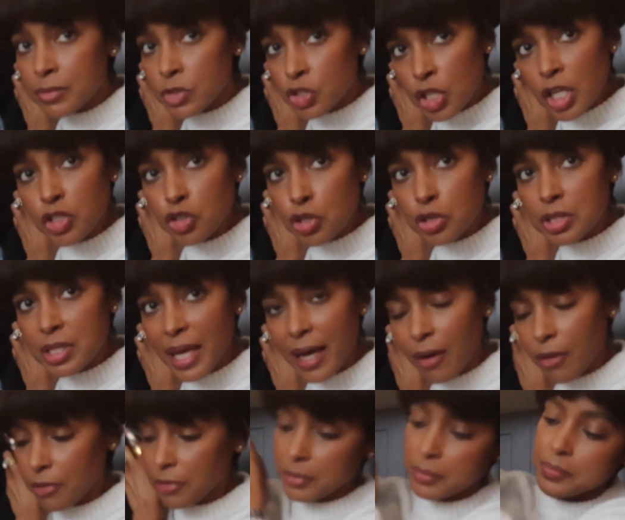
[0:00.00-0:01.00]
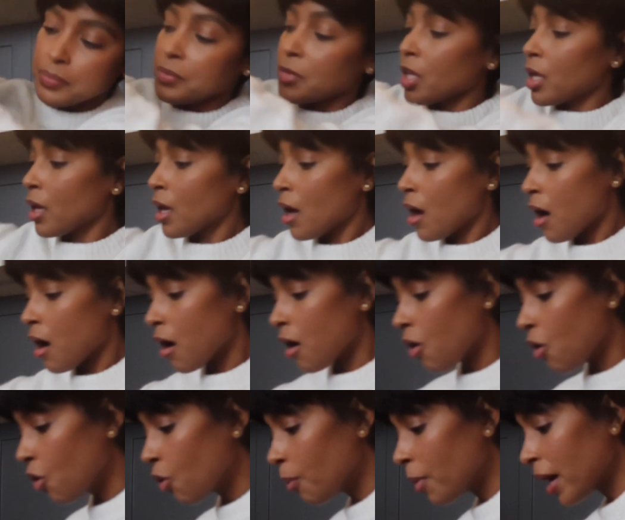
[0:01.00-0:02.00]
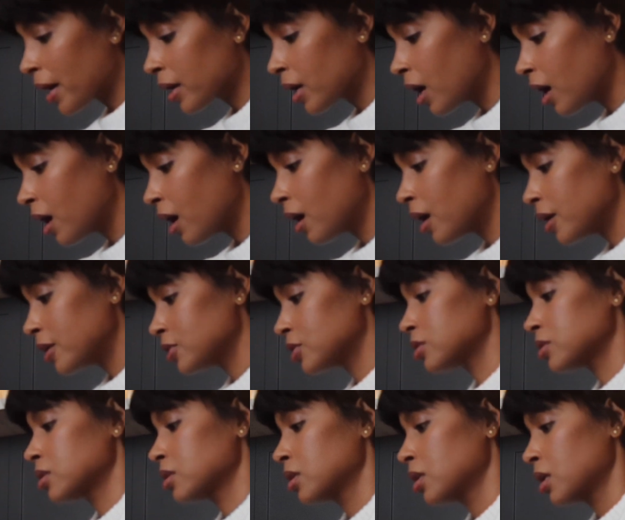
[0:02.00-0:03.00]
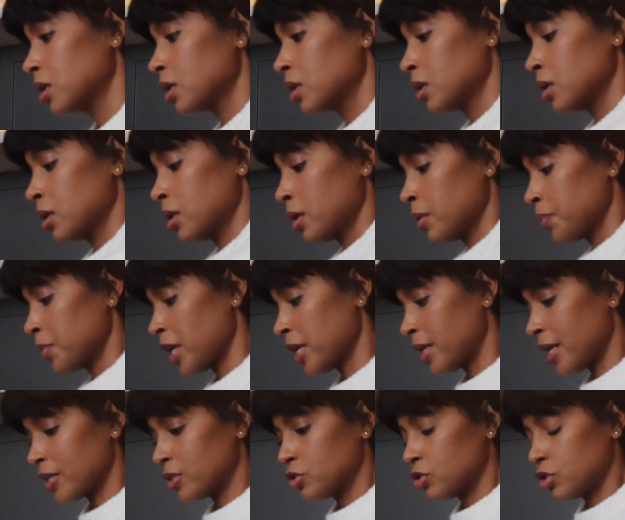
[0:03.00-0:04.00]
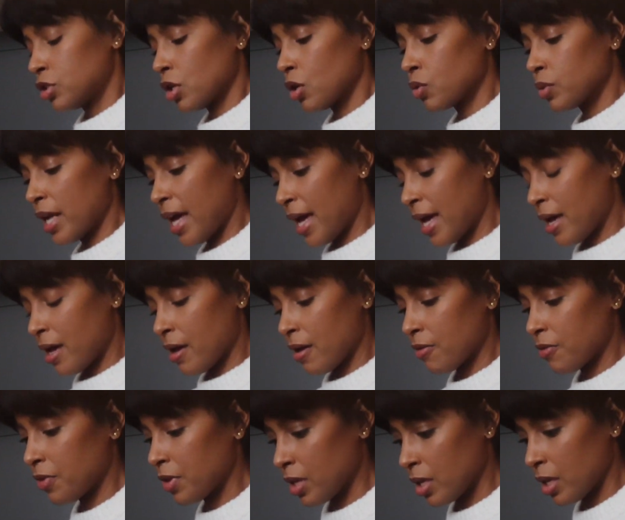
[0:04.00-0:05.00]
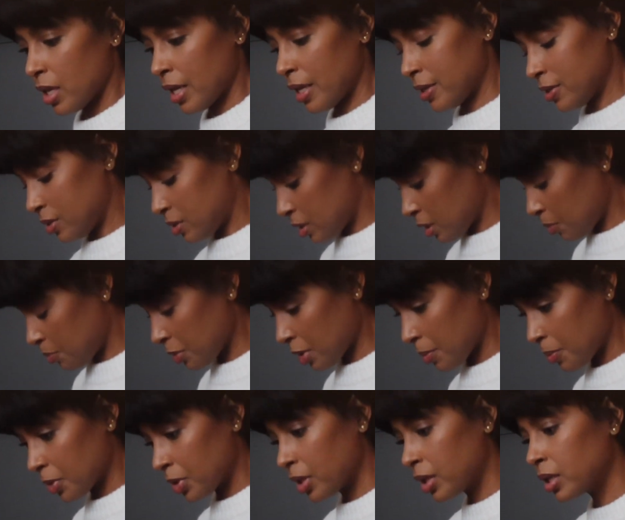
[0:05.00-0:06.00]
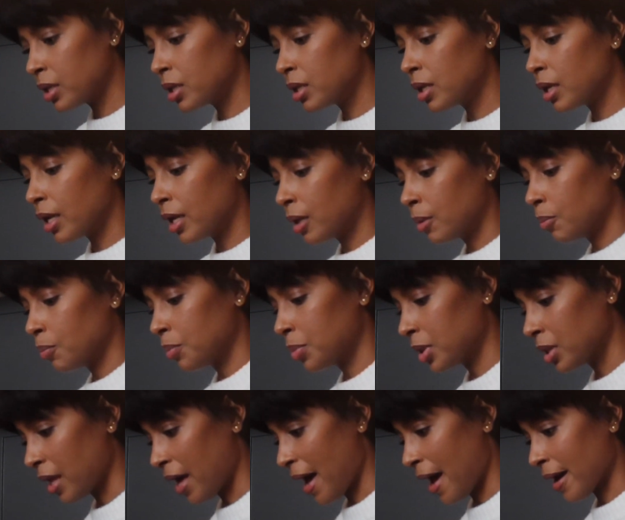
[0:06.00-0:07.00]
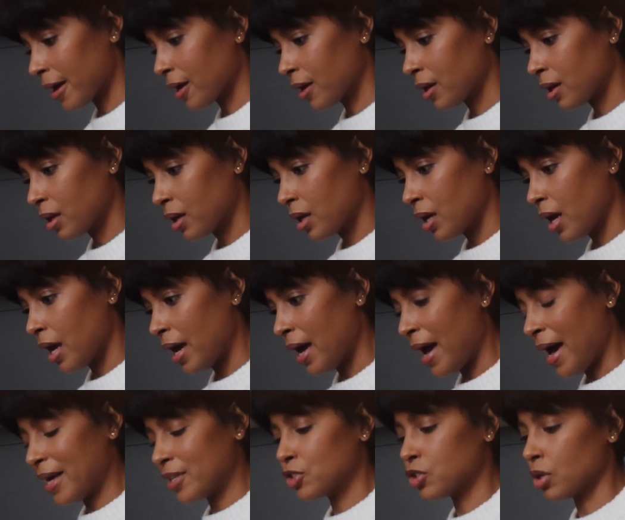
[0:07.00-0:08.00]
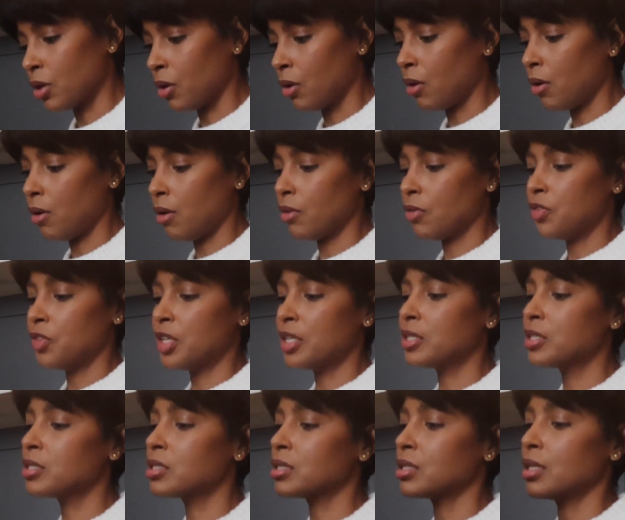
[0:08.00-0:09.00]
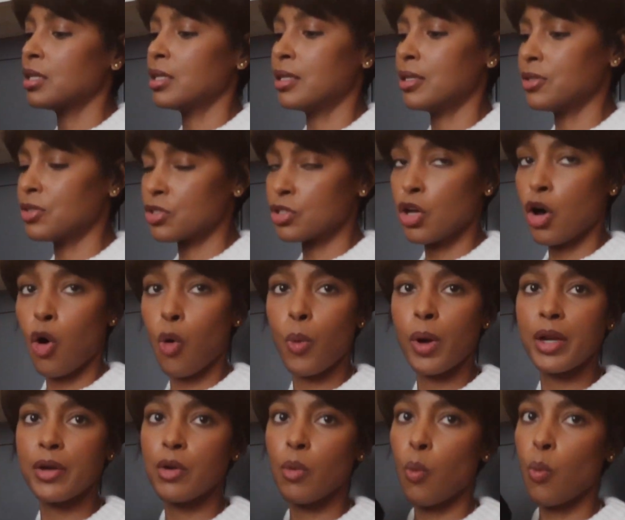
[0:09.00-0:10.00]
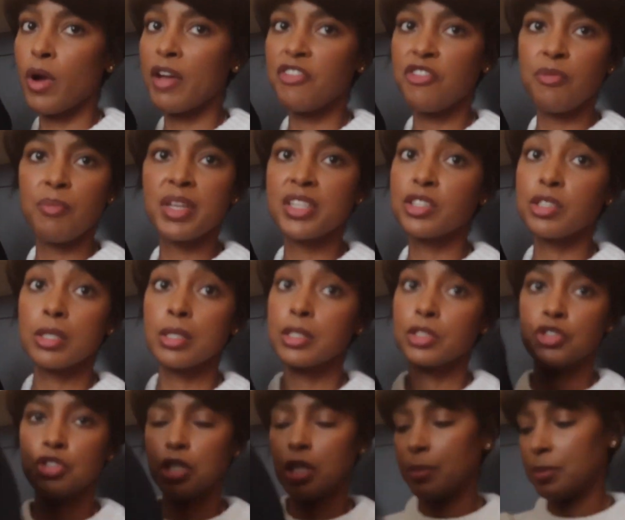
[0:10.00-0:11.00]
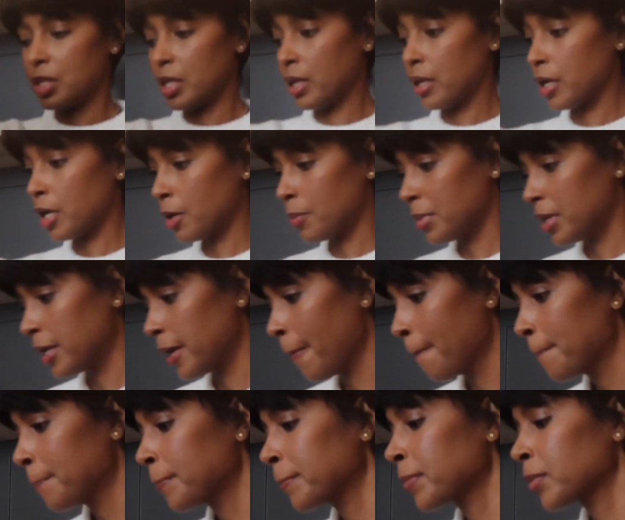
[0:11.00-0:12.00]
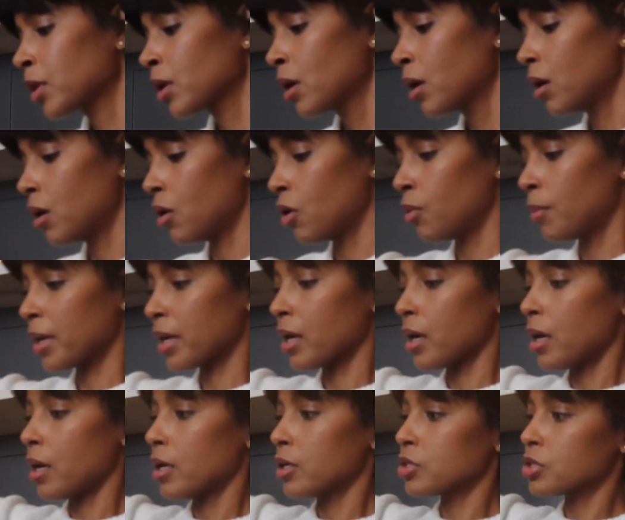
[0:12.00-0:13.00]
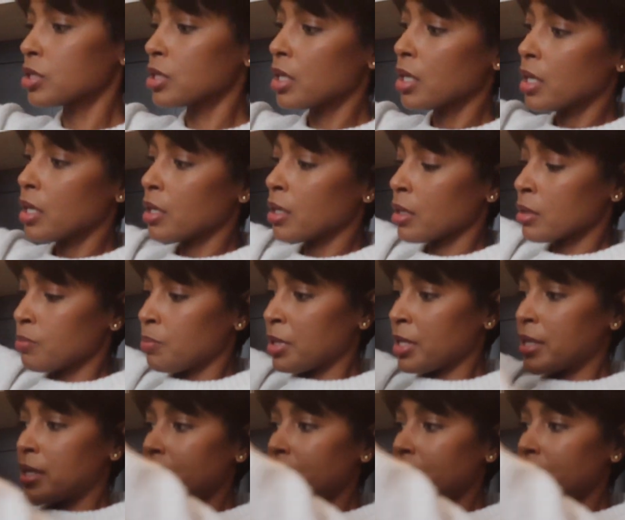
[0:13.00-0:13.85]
Judge yourself. Oh my gosh. And I don't have a zip-up hoodie in black at all. This is going with me to the gym. You hear me? Oh my gosh. But